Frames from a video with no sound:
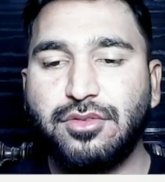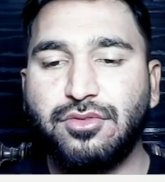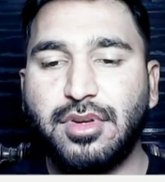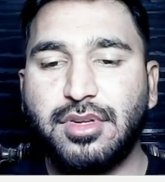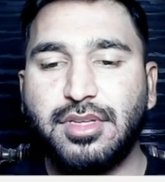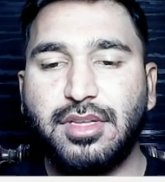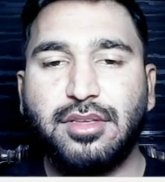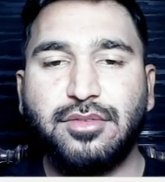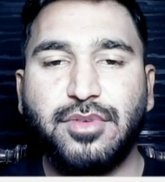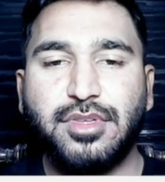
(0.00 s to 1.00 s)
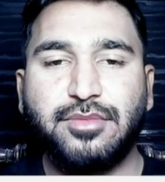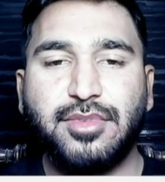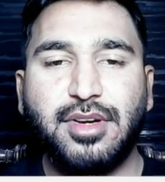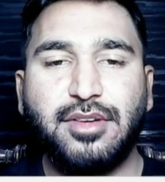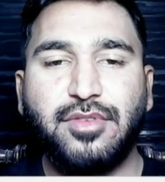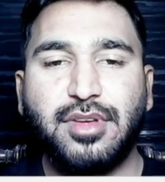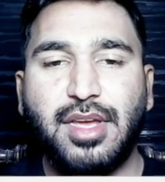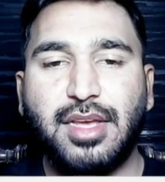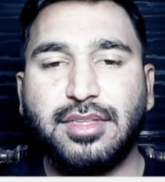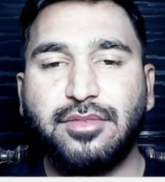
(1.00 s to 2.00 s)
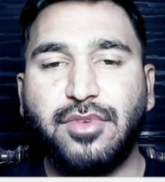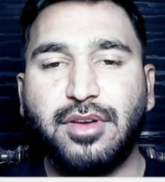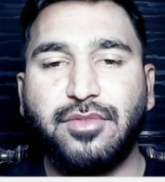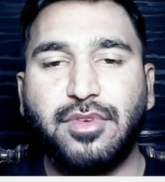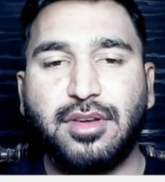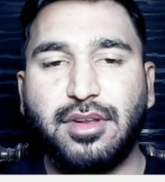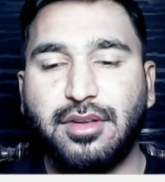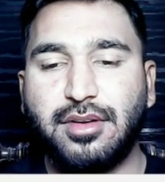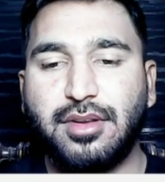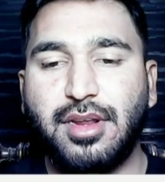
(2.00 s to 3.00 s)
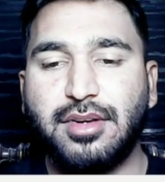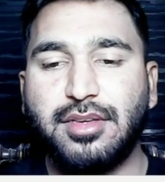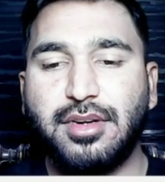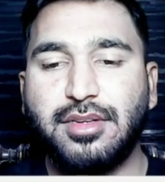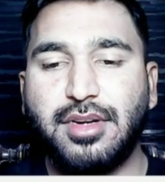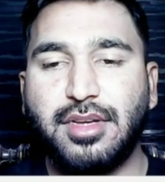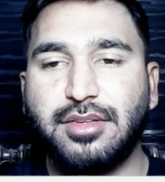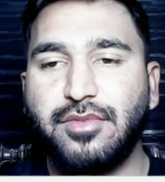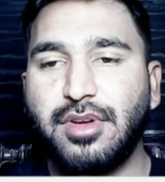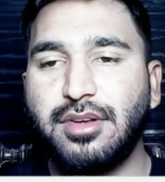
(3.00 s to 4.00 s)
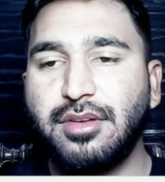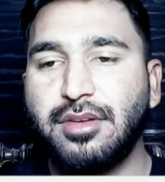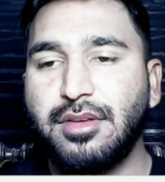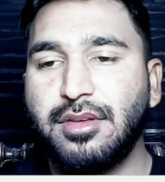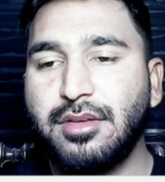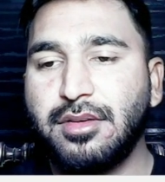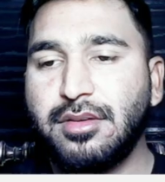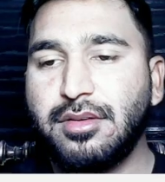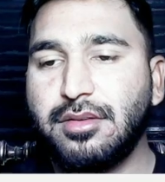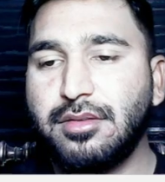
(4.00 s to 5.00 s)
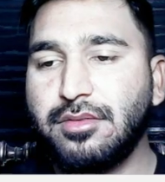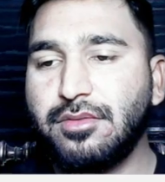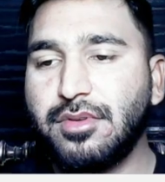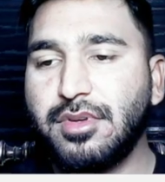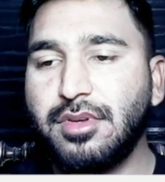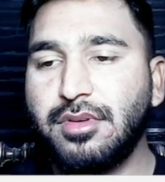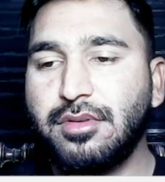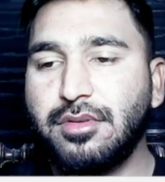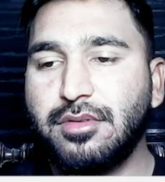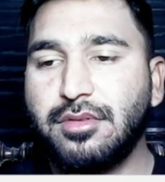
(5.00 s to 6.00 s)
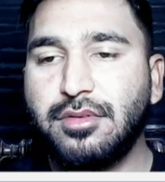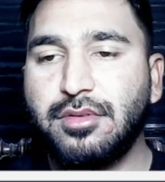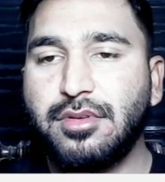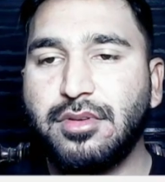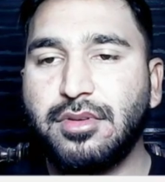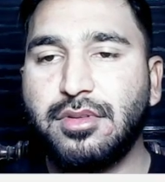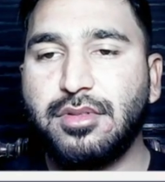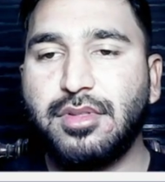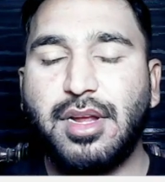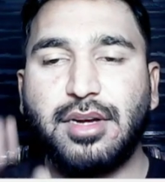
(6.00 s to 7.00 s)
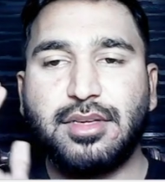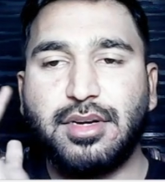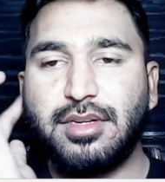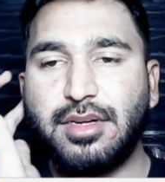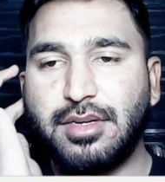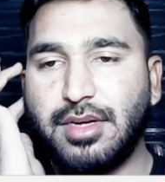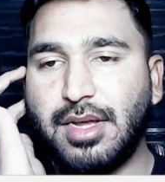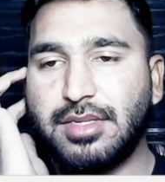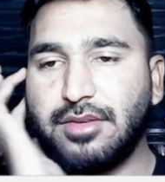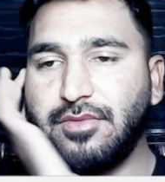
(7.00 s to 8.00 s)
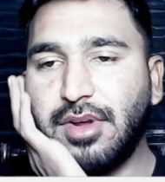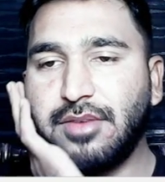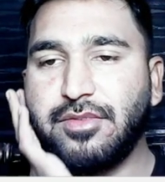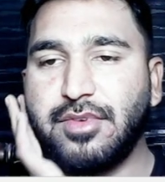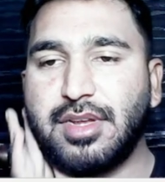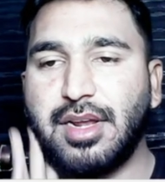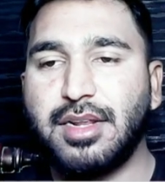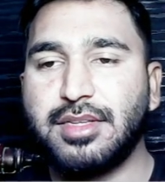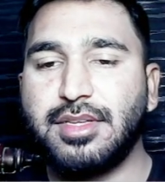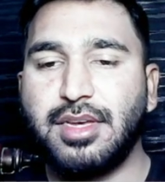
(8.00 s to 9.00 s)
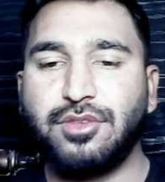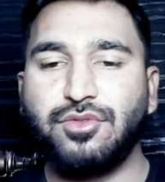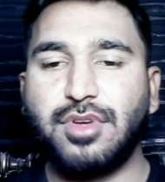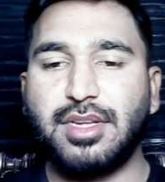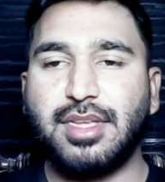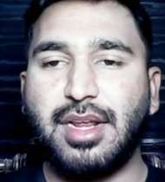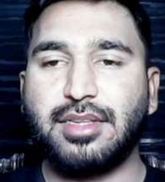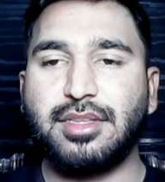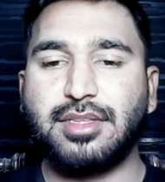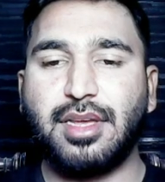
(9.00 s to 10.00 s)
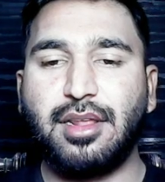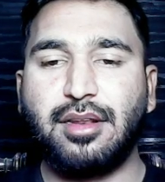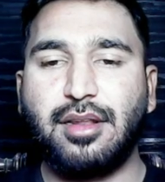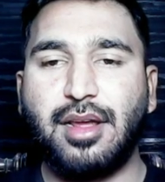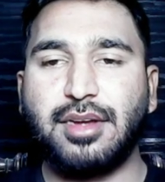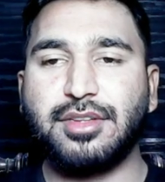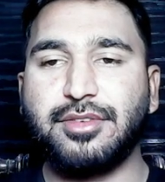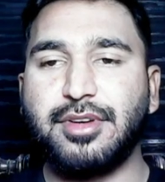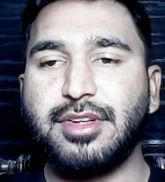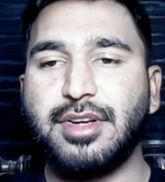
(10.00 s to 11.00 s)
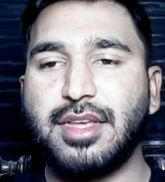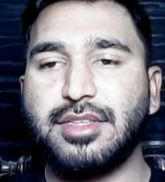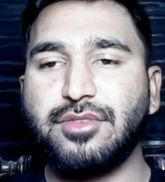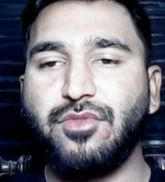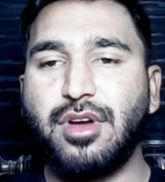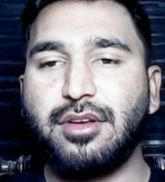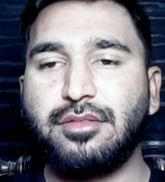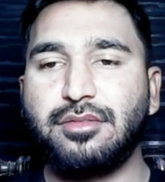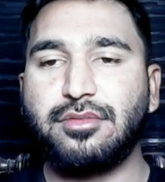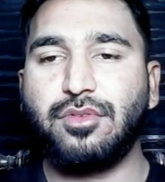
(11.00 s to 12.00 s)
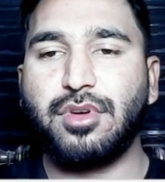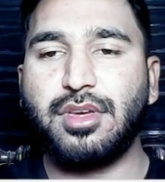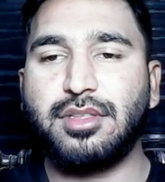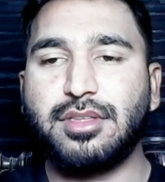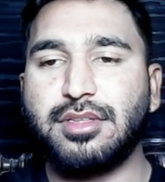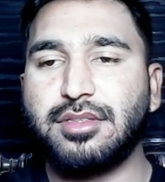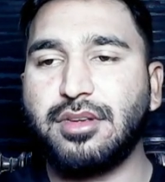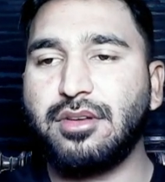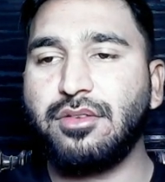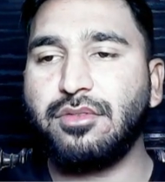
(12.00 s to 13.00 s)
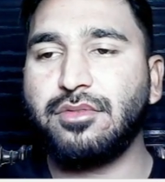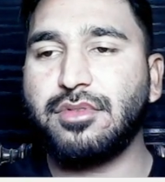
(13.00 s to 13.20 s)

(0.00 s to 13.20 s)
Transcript: You can see this with gradient fill asset 1 fill color, light gradient asset 1. Okay, light gradient asset 1 fill color is here. You can select this color, light gradient asset 1. Okay, this is done now.